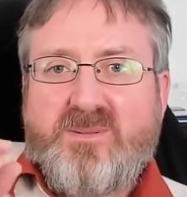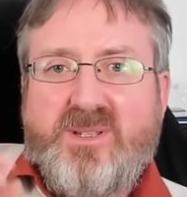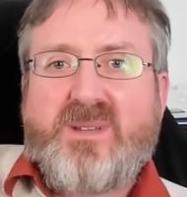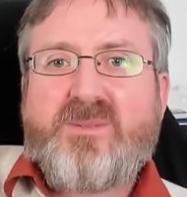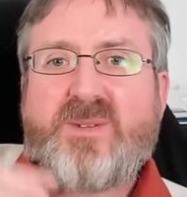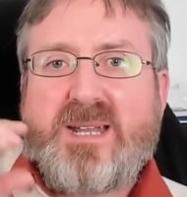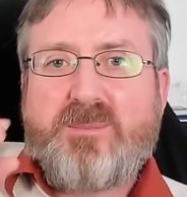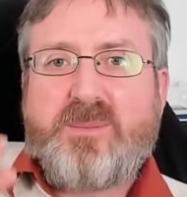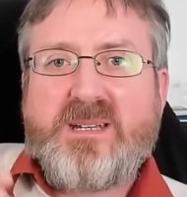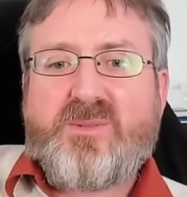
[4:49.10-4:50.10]

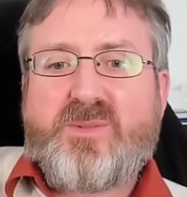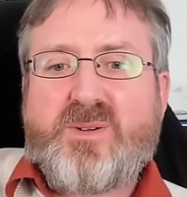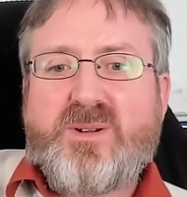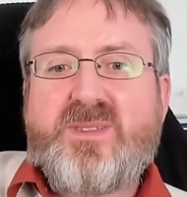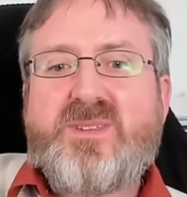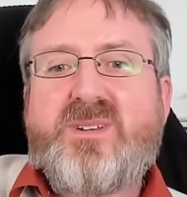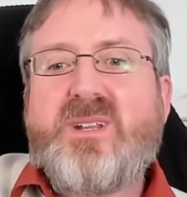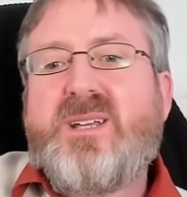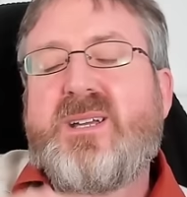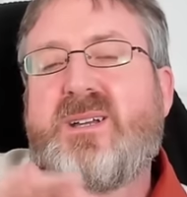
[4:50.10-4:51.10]
developing the first
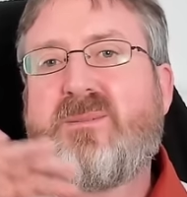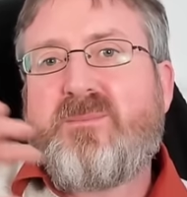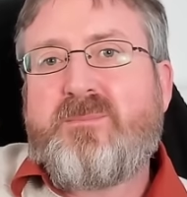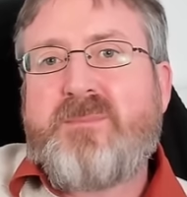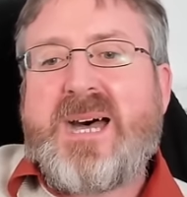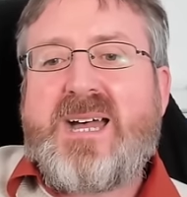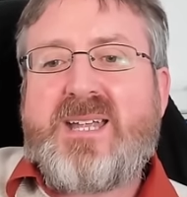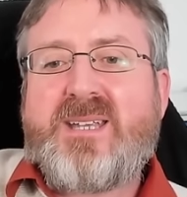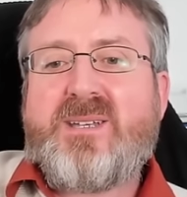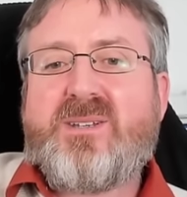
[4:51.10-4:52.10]

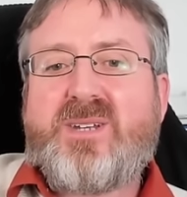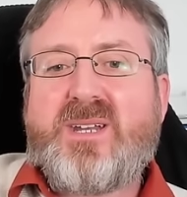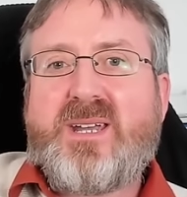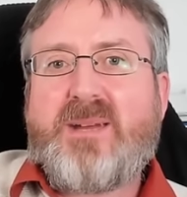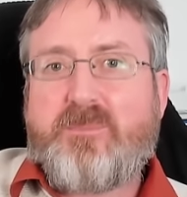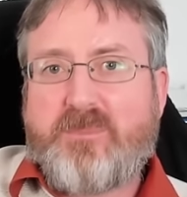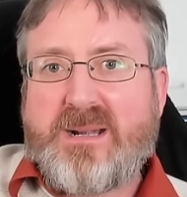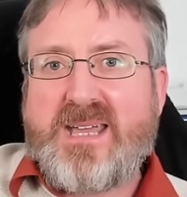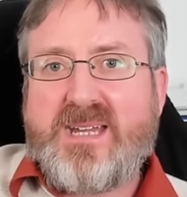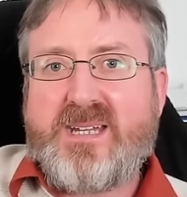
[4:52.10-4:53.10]
manned uh,
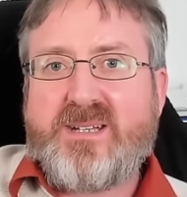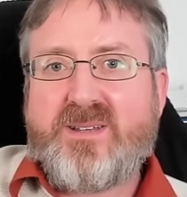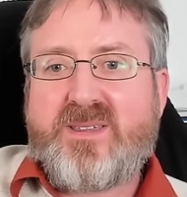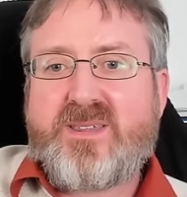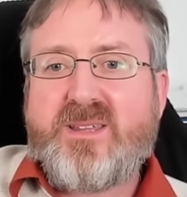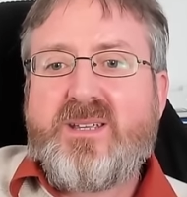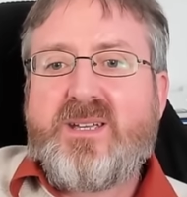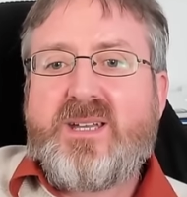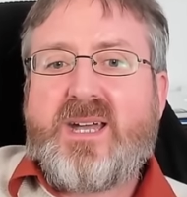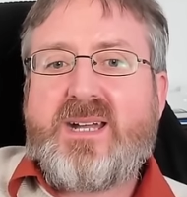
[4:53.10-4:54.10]
planes.
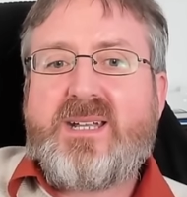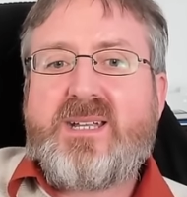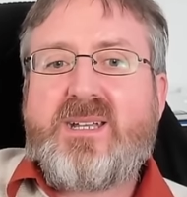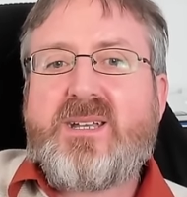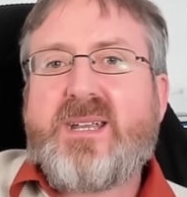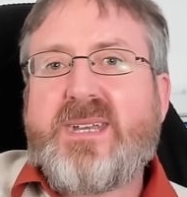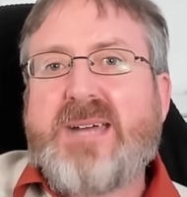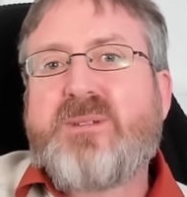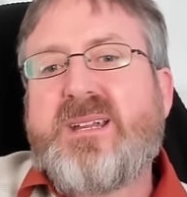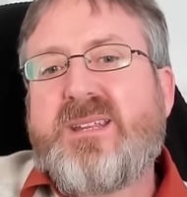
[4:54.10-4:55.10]
And
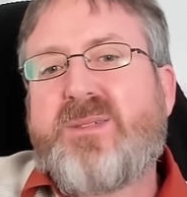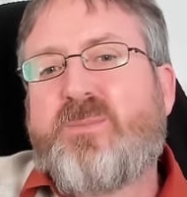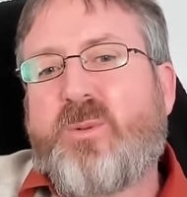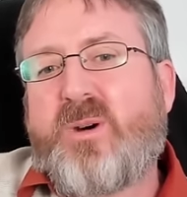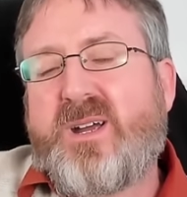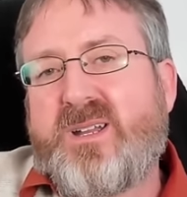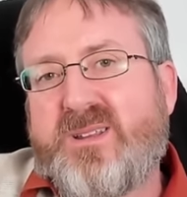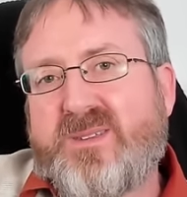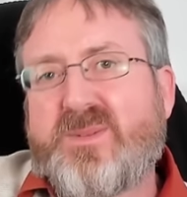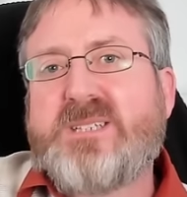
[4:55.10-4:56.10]
that race
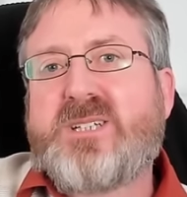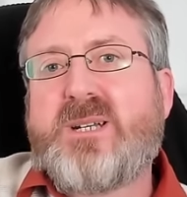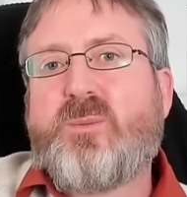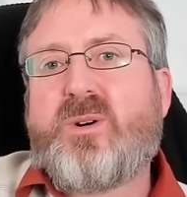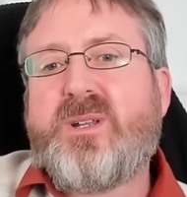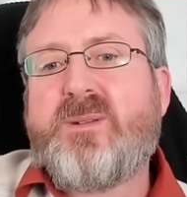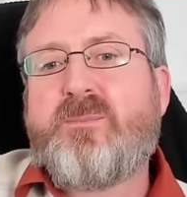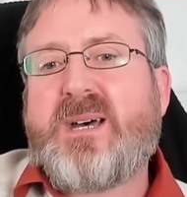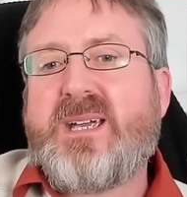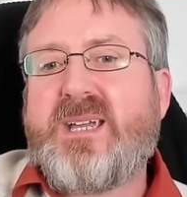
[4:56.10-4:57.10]
was eventually won
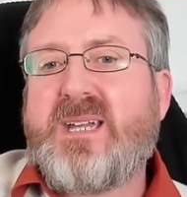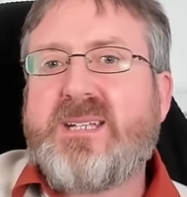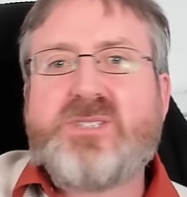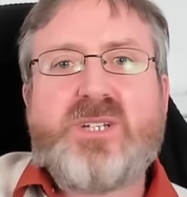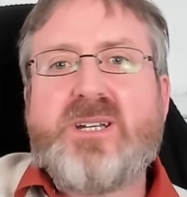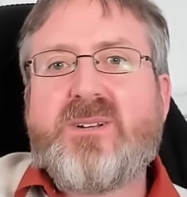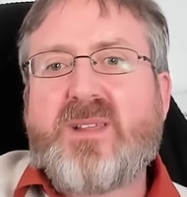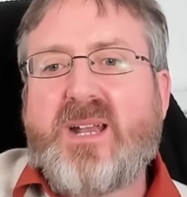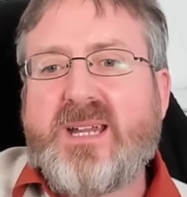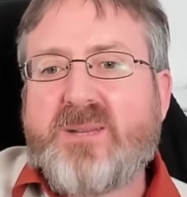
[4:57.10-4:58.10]
by
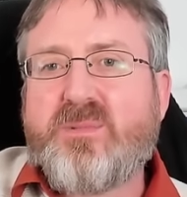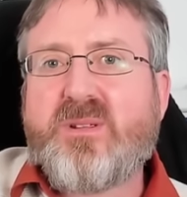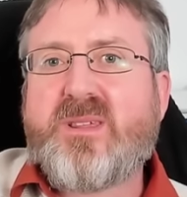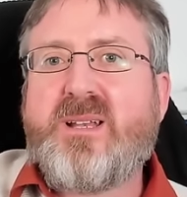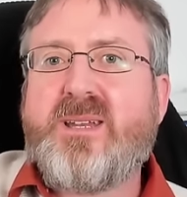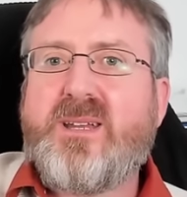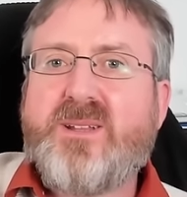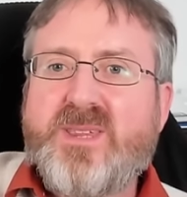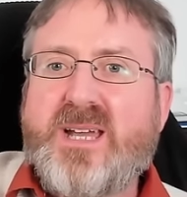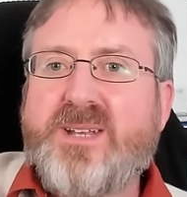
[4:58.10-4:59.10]
engineers like the Brazilian
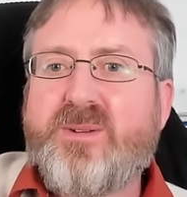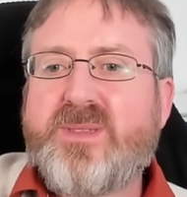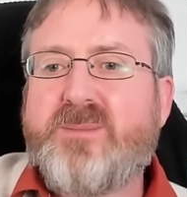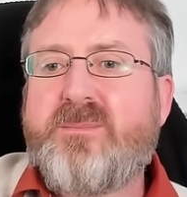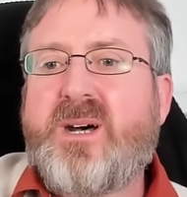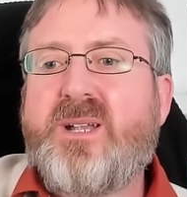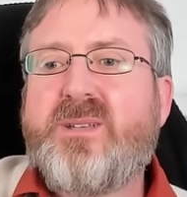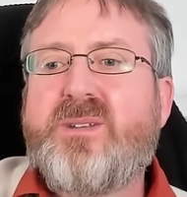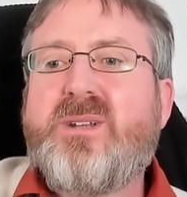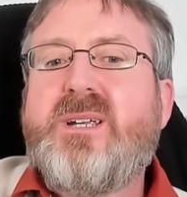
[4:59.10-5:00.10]
Santos
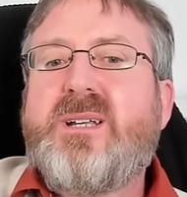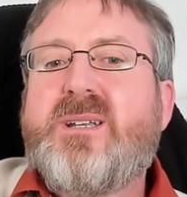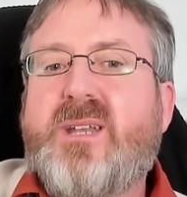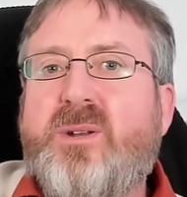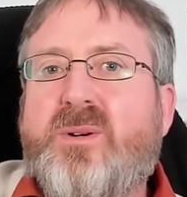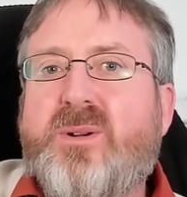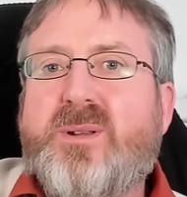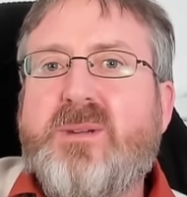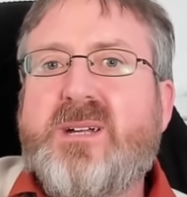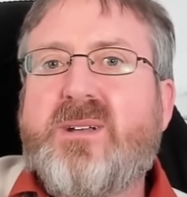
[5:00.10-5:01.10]
Dumont, the North
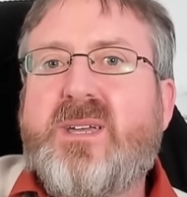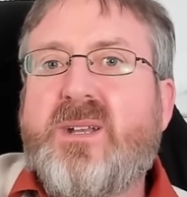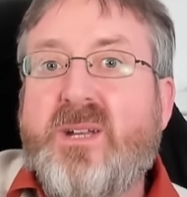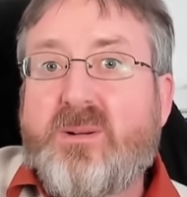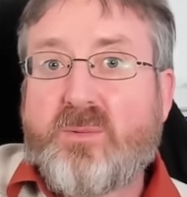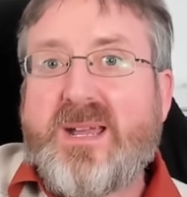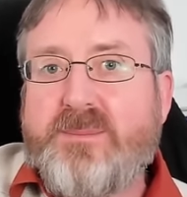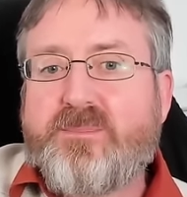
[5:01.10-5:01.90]
American Wright